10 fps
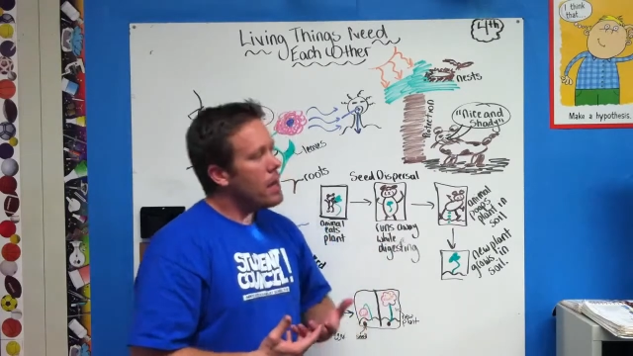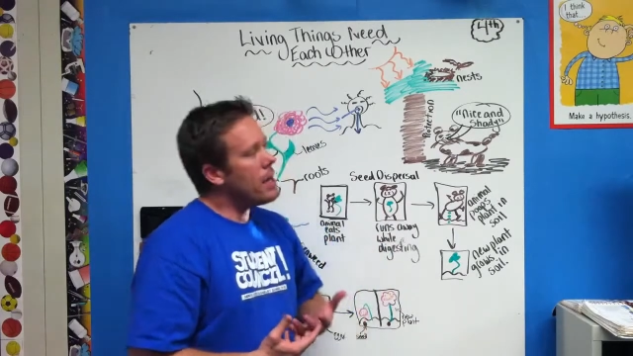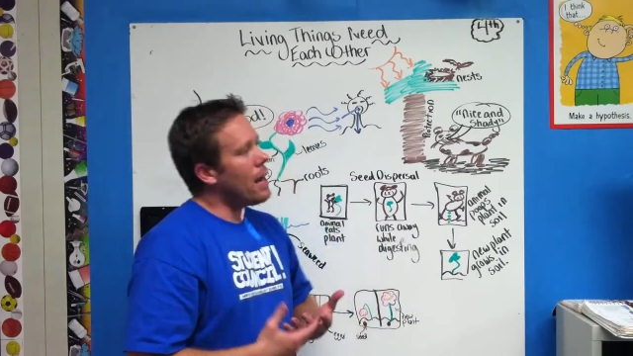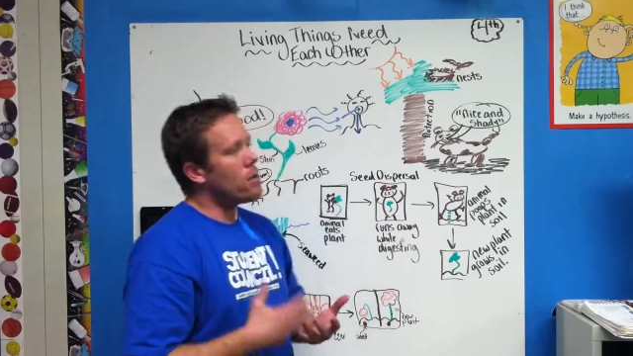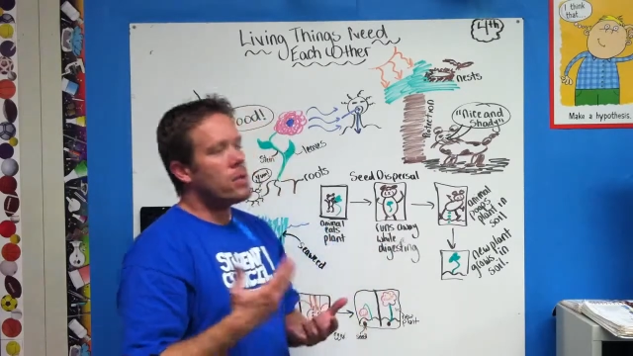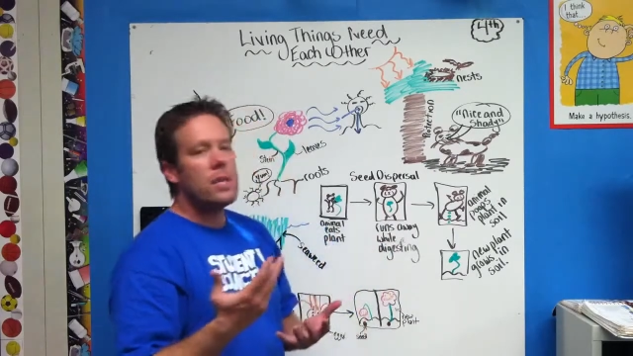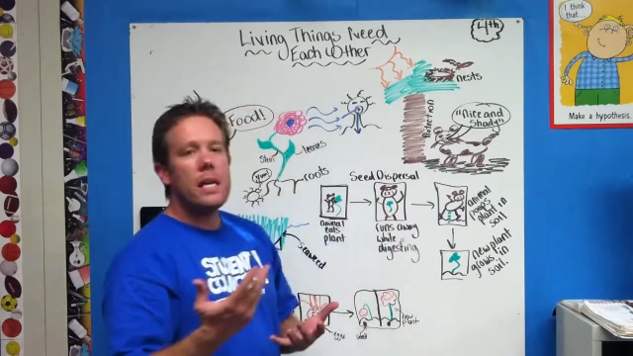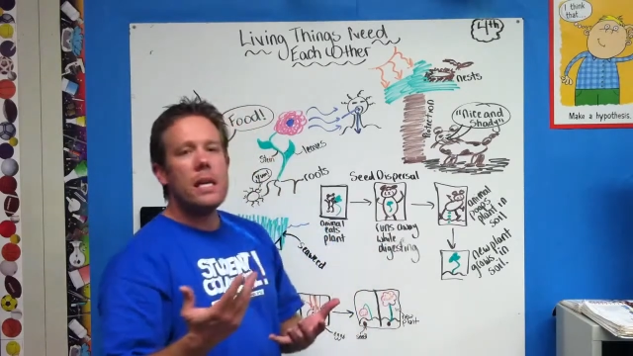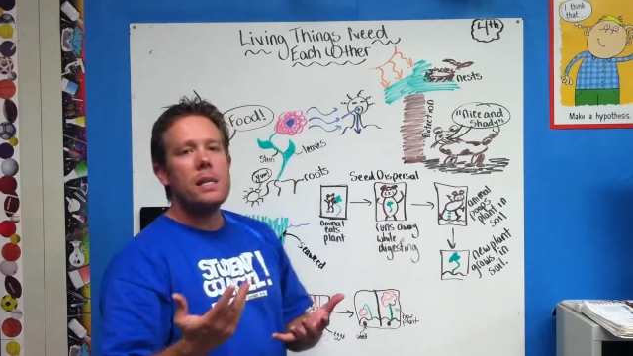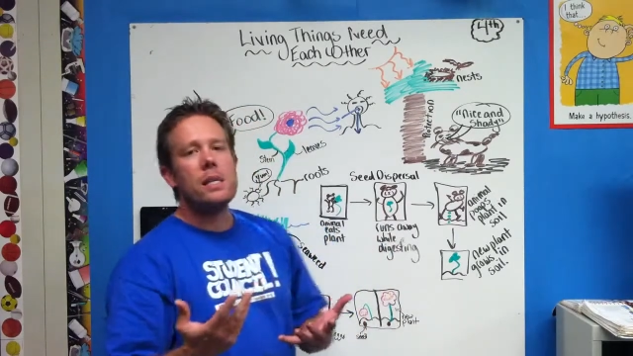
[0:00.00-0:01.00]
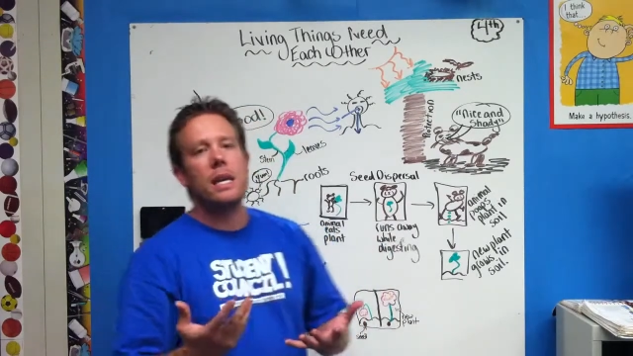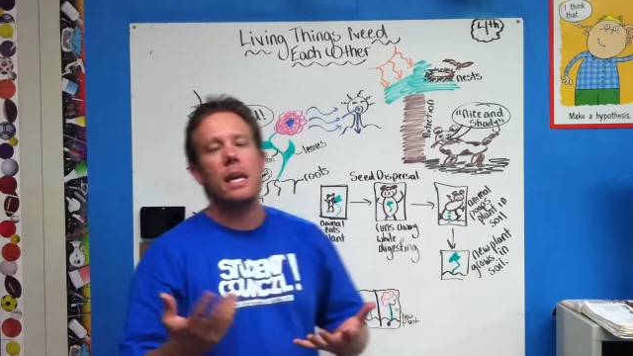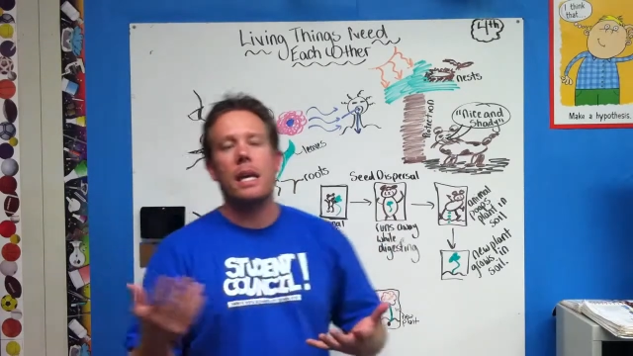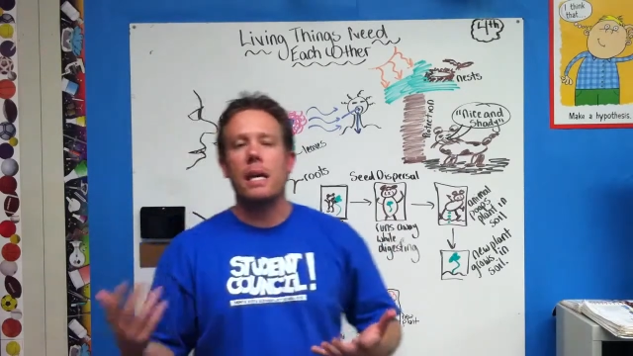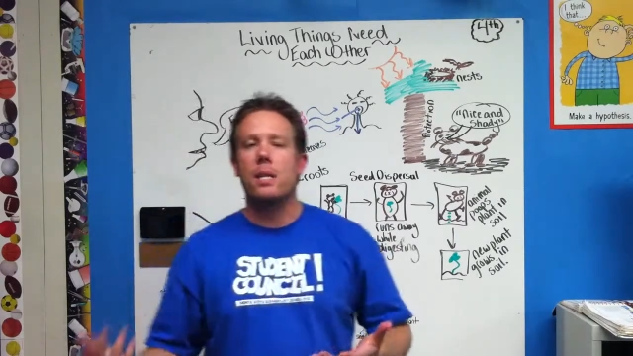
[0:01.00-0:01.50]
Now, seeds
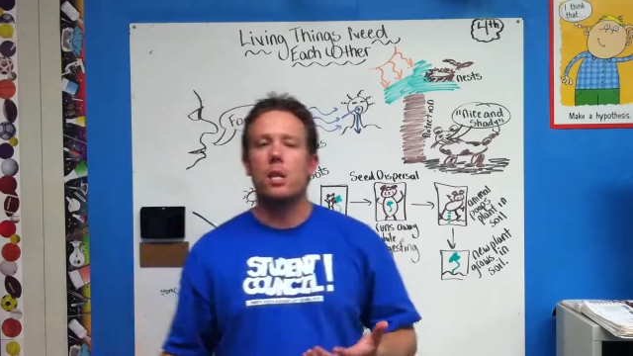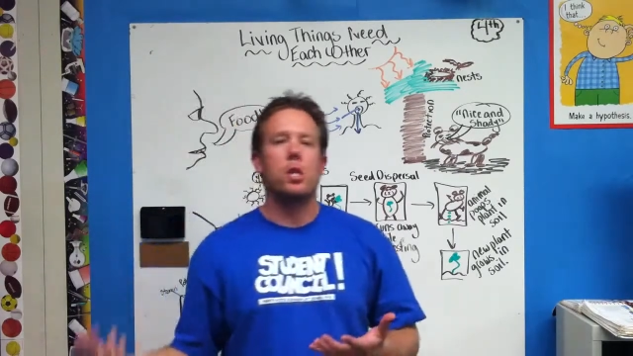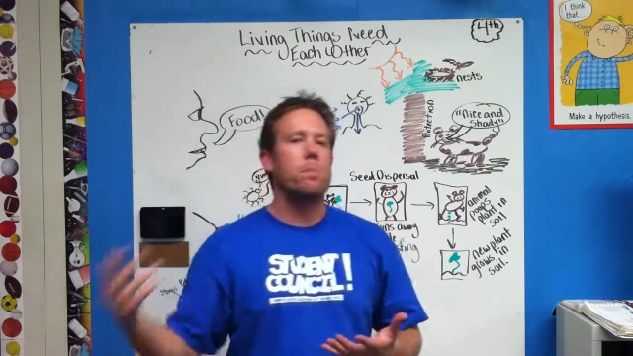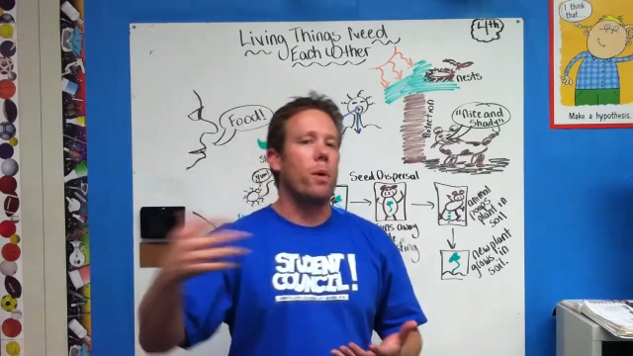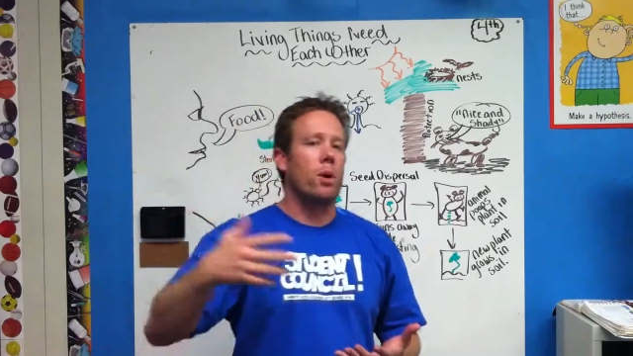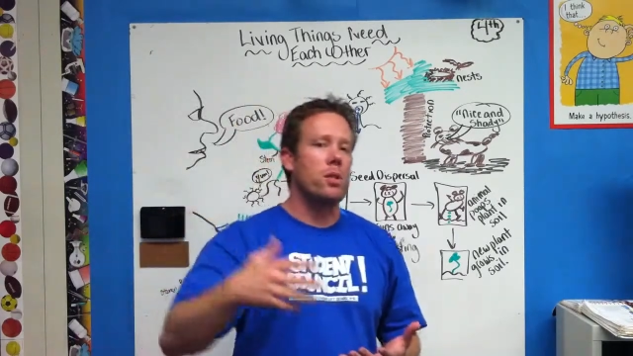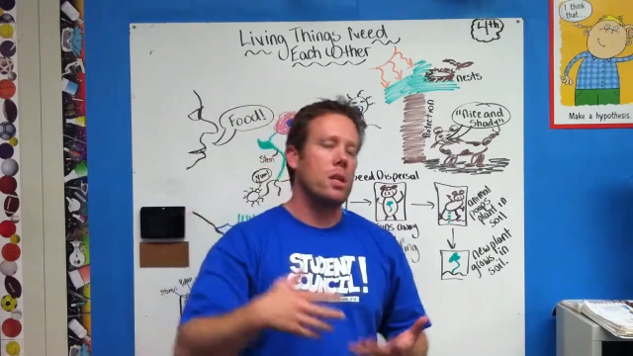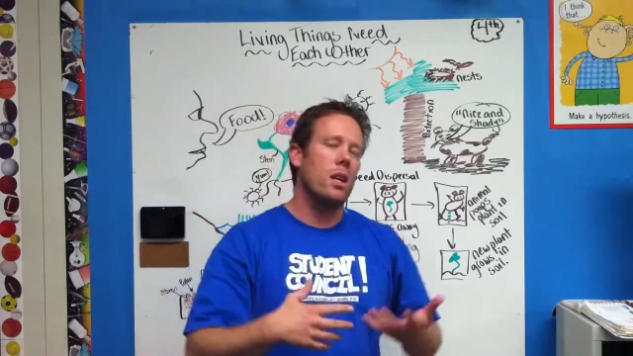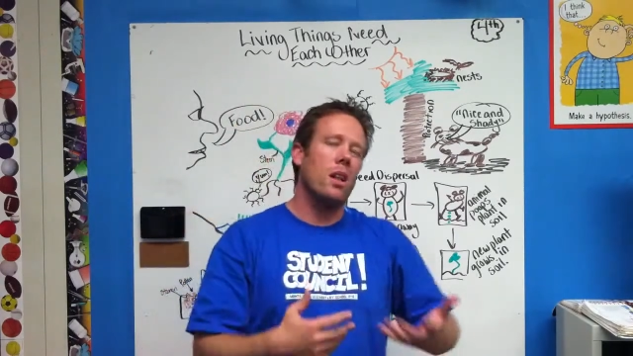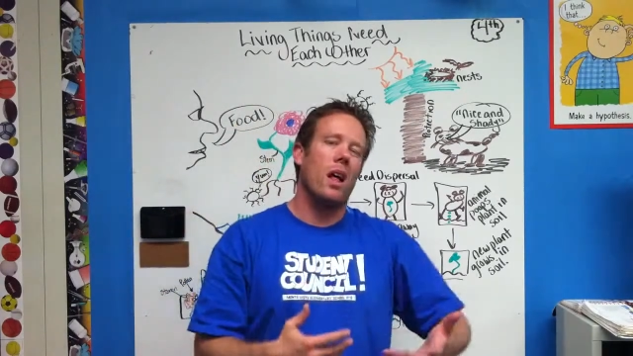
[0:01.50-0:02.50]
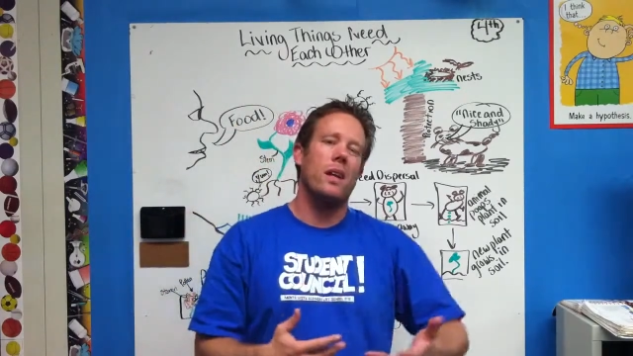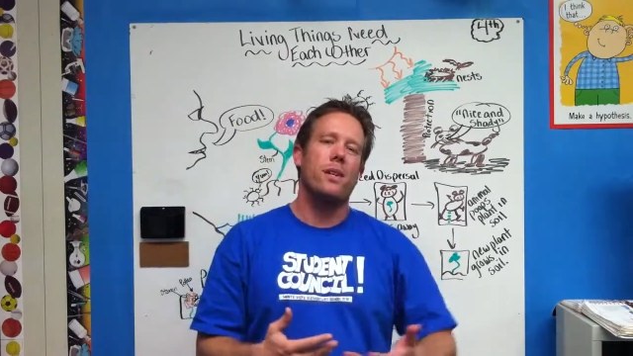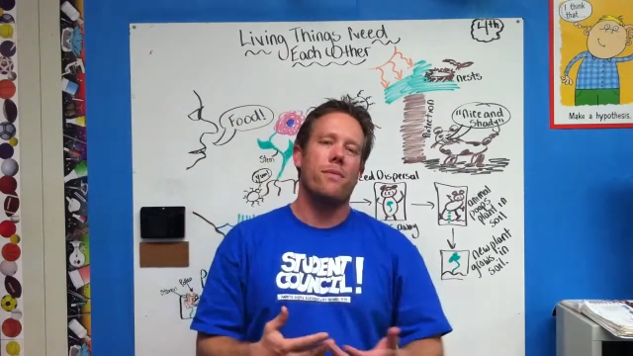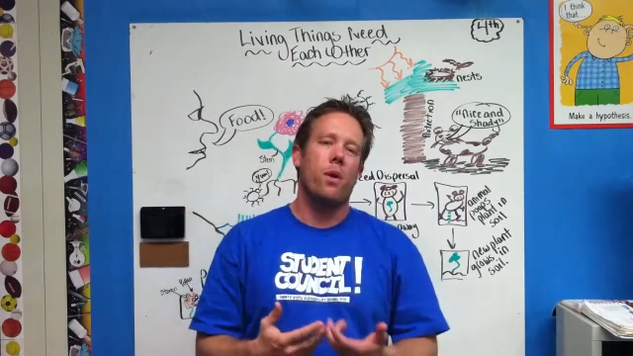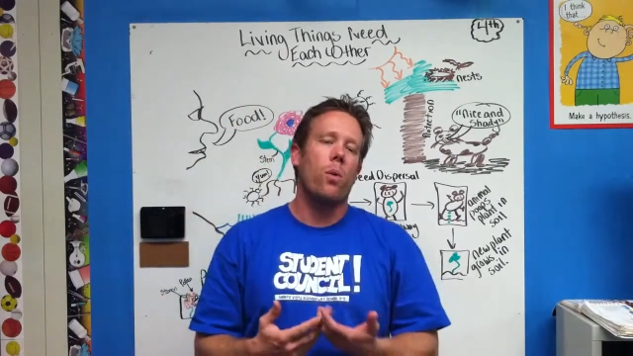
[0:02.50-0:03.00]
can get dispersed in a lot of
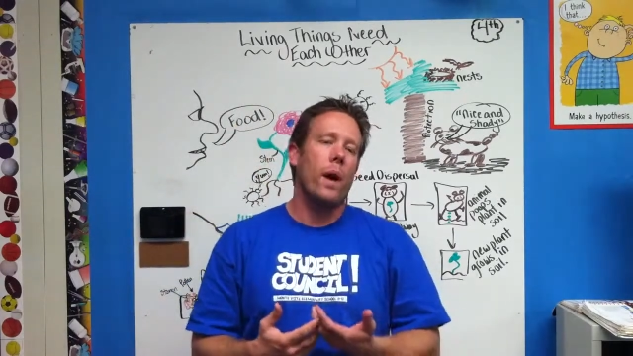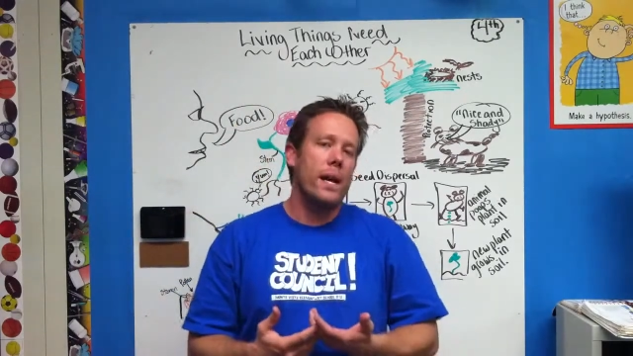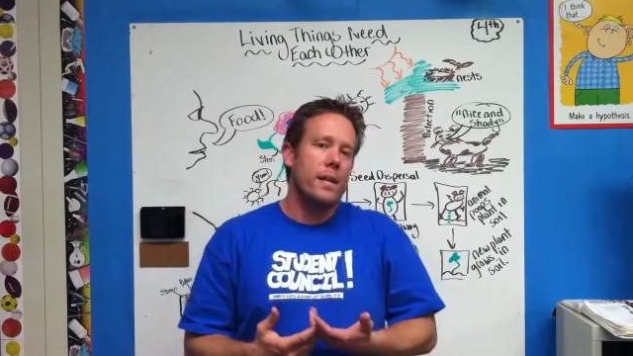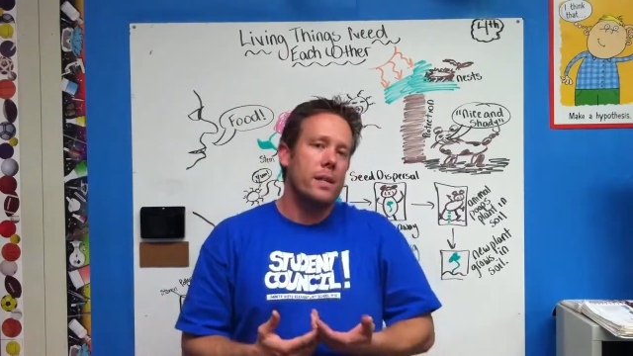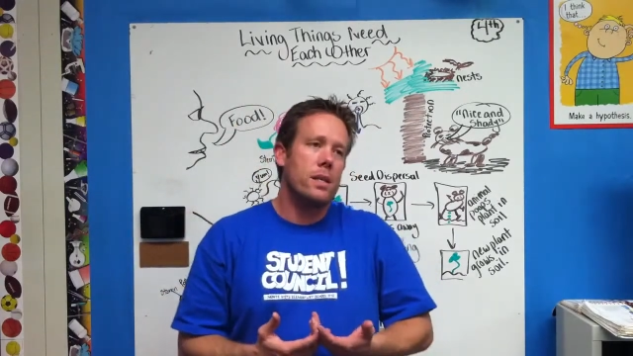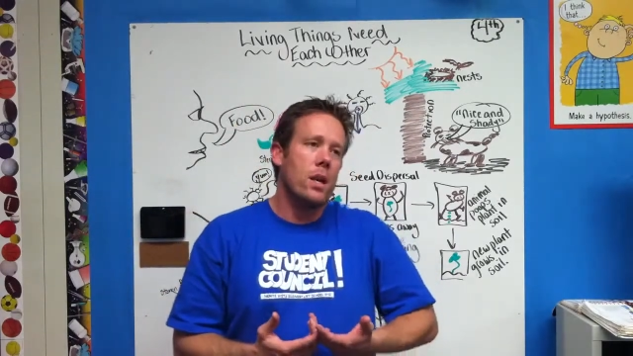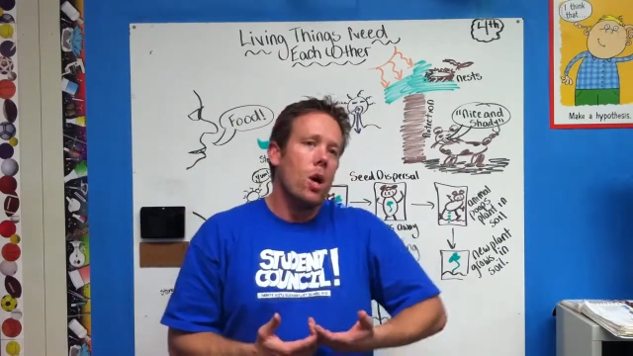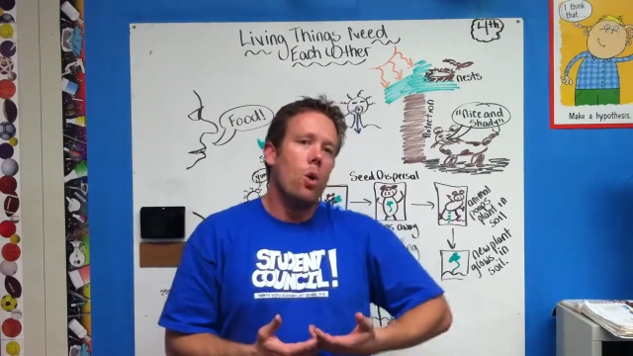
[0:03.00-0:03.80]
different ways.